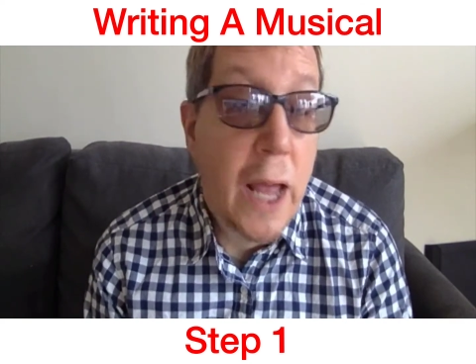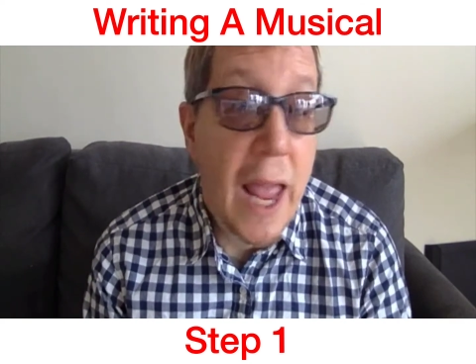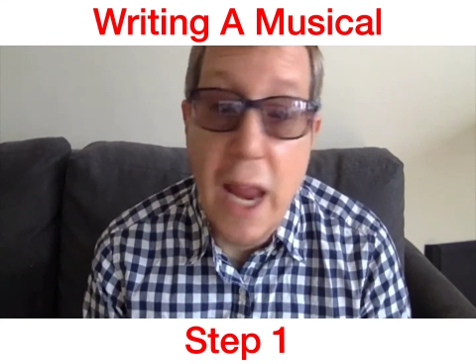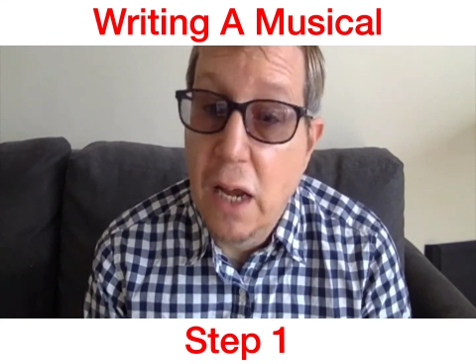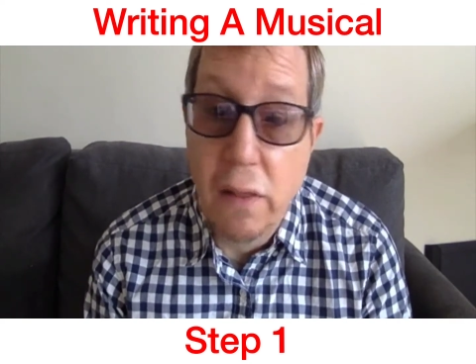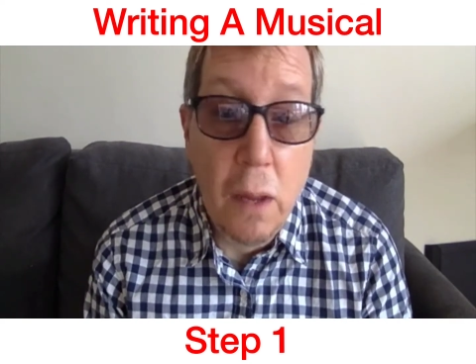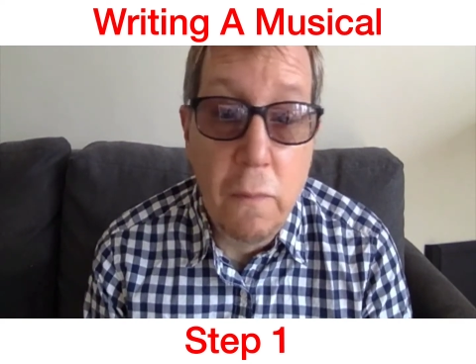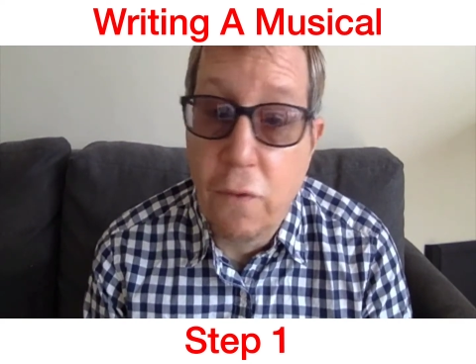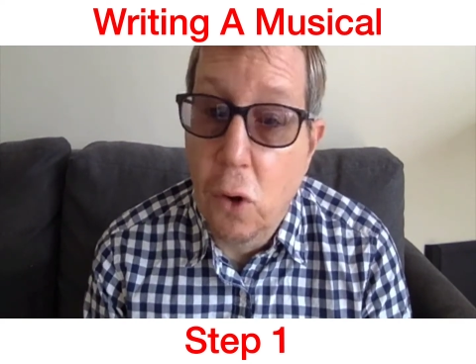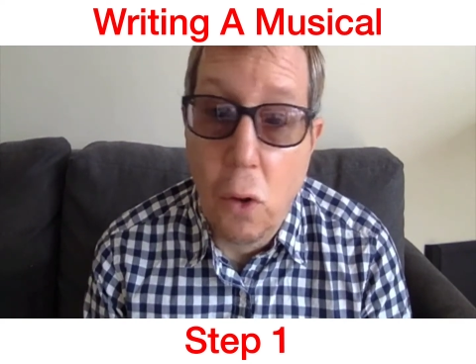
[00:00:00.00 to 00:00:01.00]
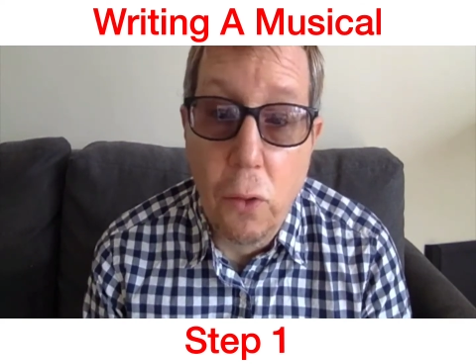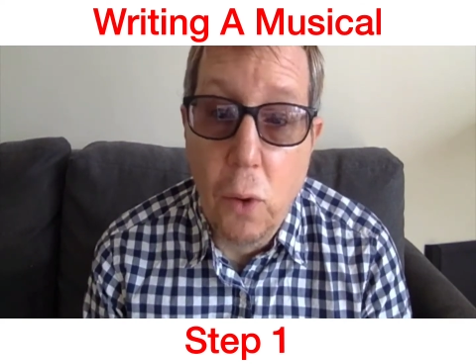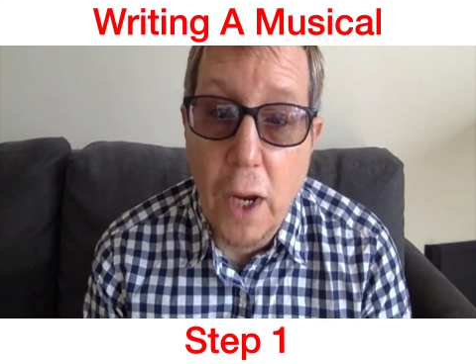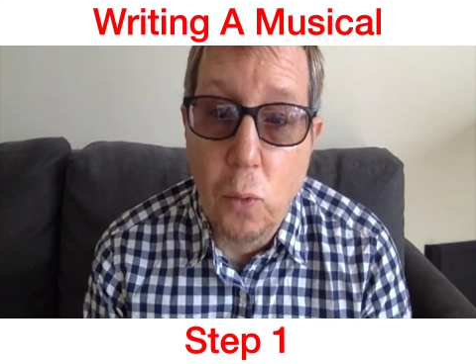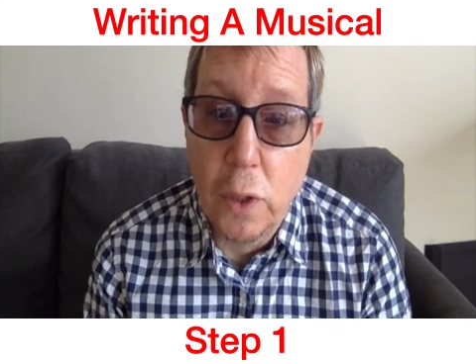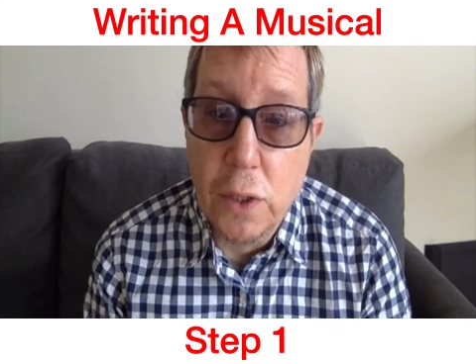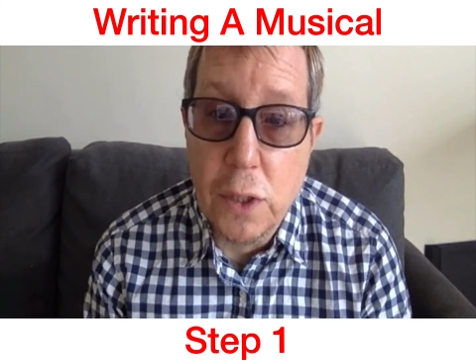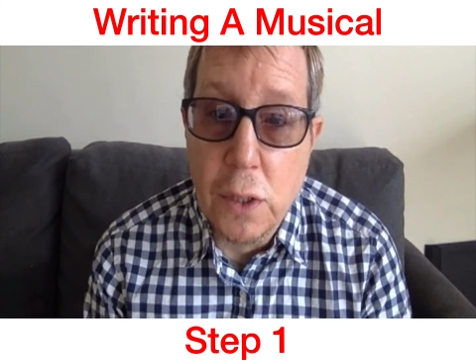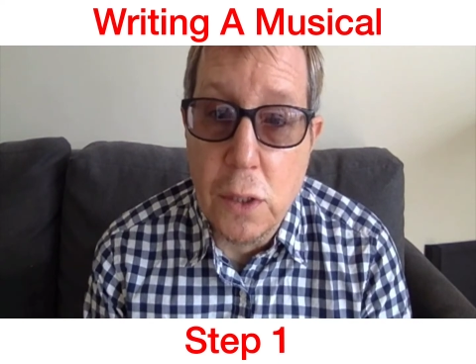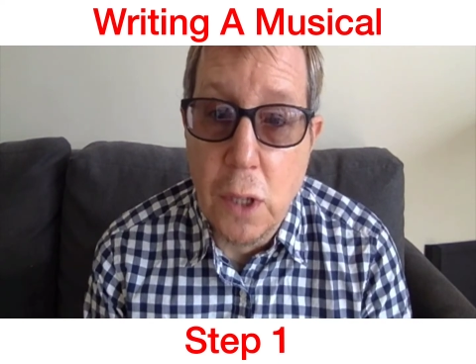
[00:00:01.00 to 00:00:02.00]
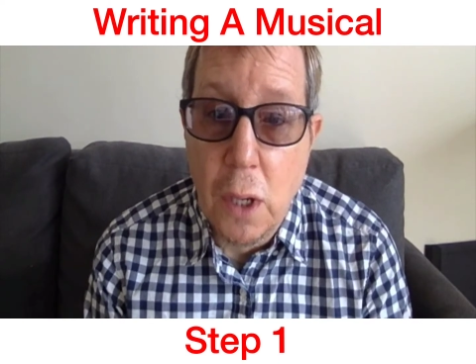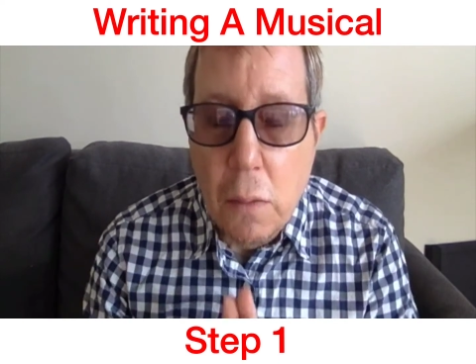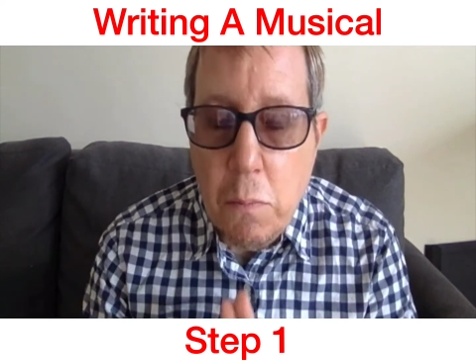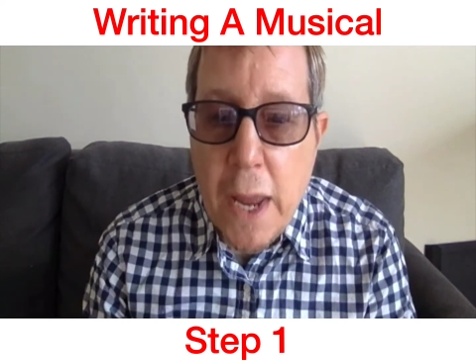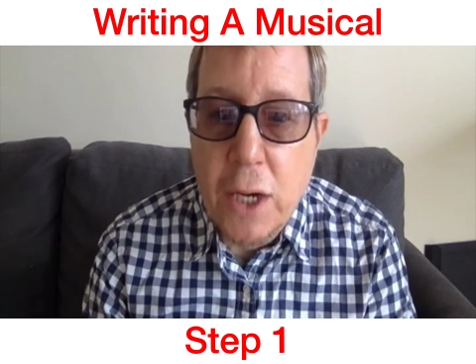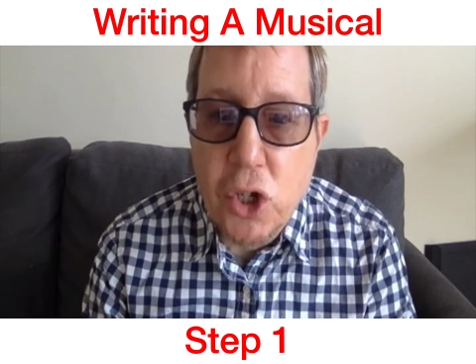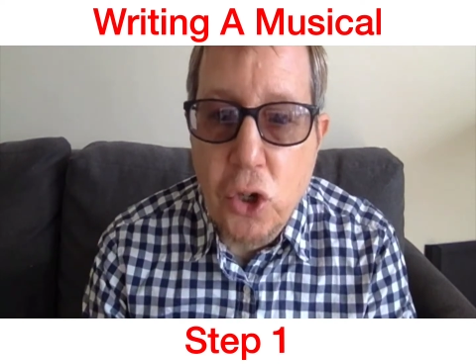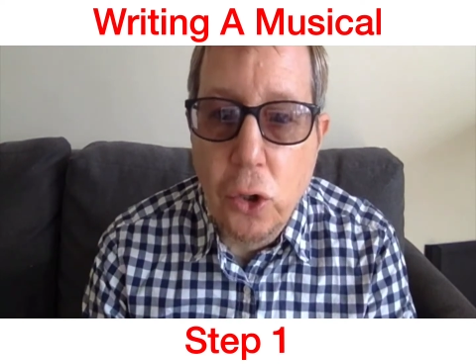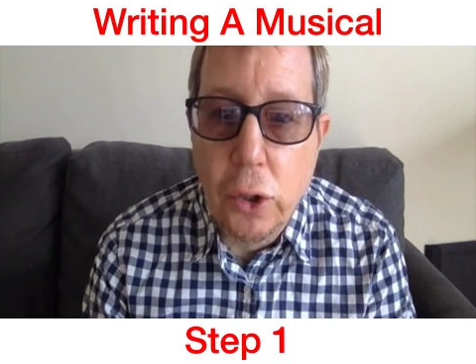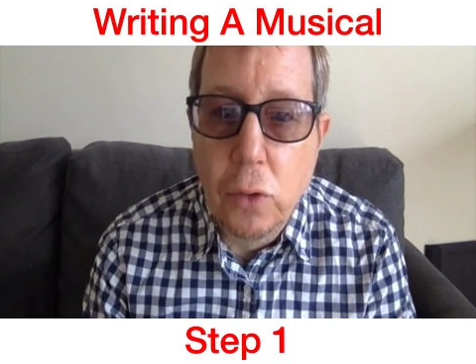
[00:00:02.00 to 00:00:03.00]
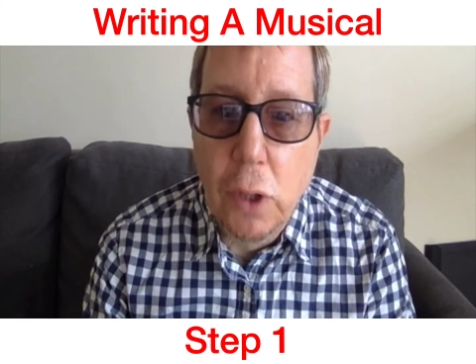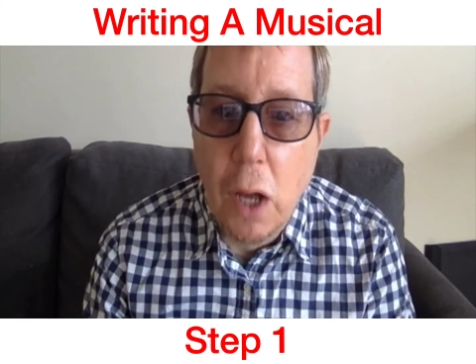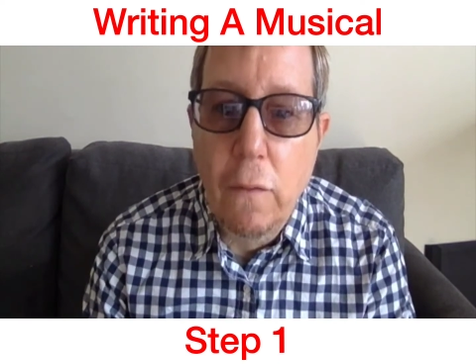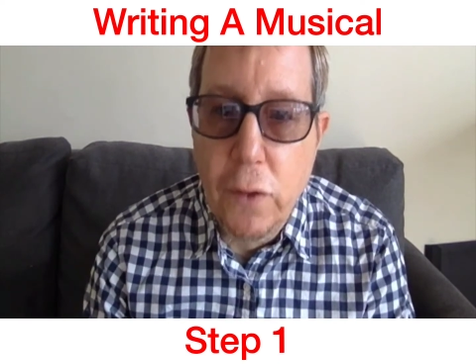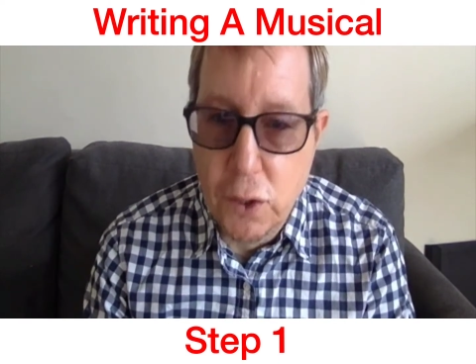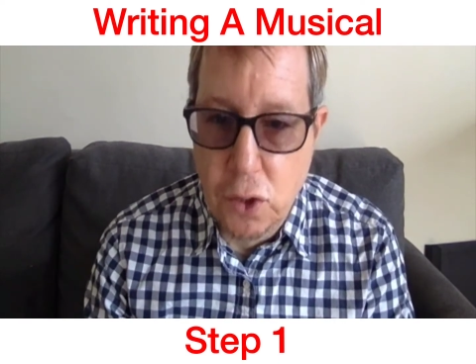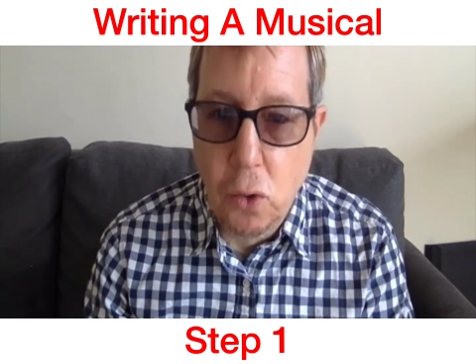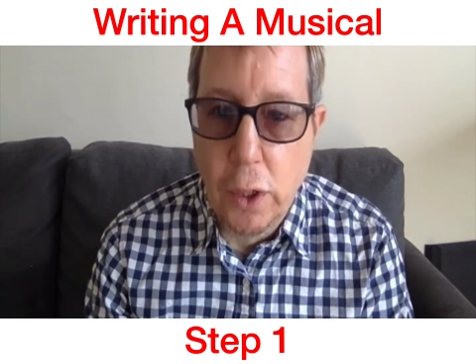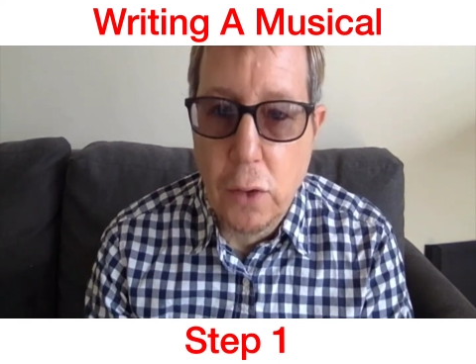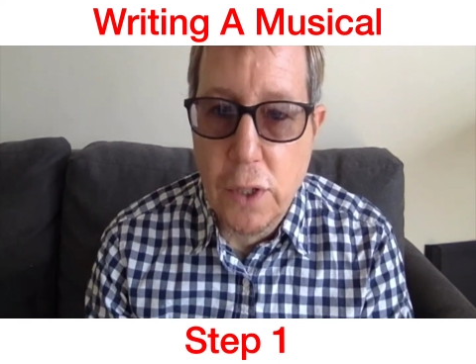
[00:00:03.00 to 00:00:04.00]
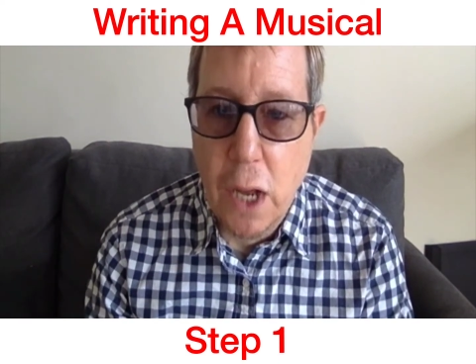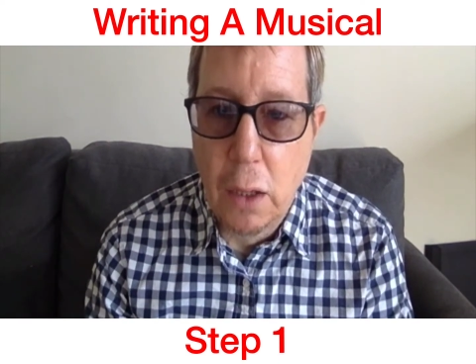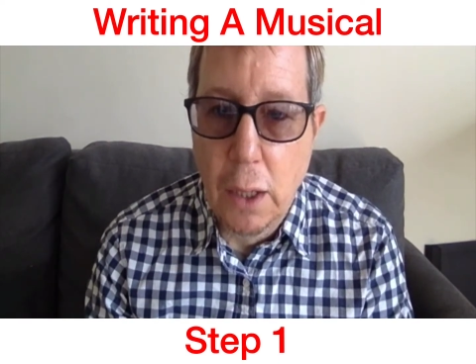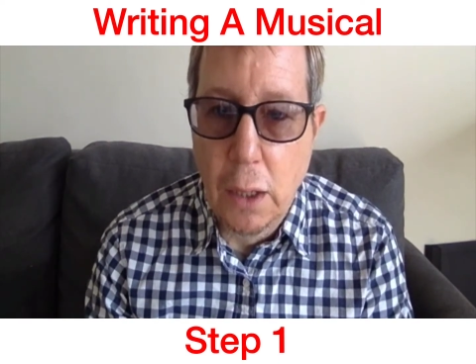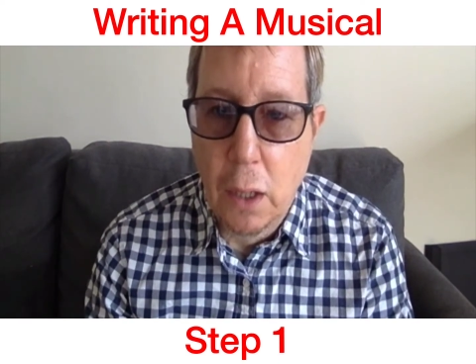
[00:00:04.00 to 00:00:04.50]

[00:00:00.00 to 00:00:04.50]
hate them for all the right reasons. Make sure you love the story you're telling.